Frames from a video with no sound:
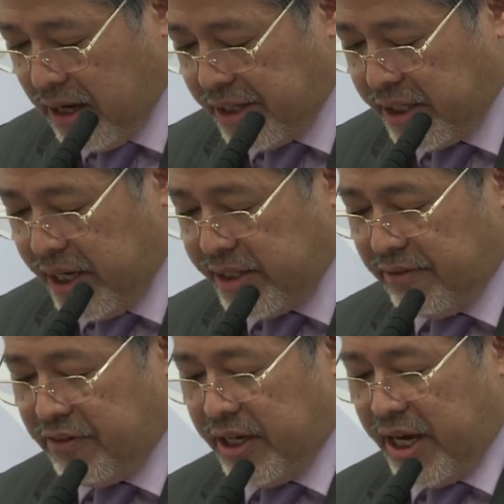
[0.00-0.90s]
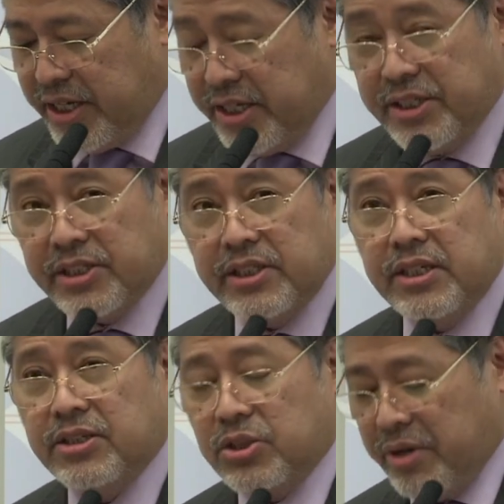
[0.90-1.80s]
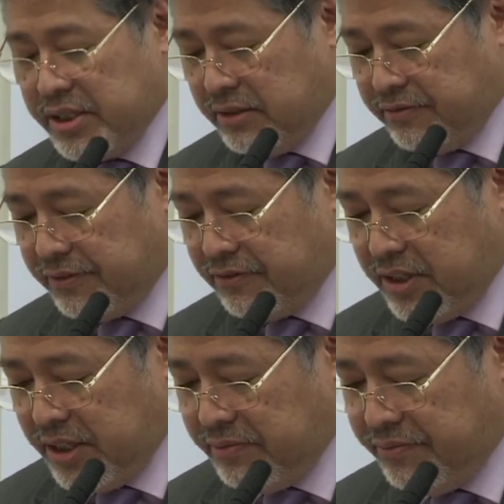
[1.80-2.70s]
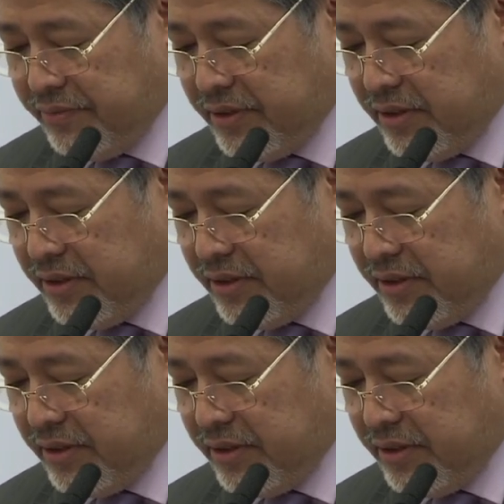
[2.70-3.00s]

And ahead of the AEC in 2015